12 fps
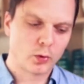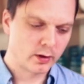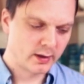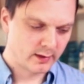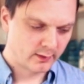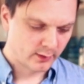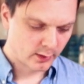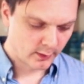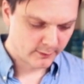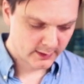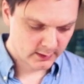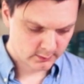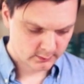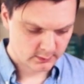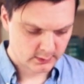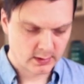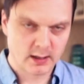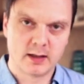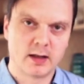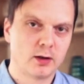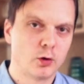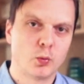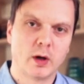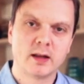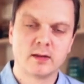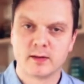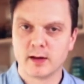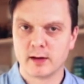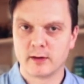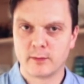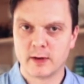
water hits the coffee, and then you wait until it's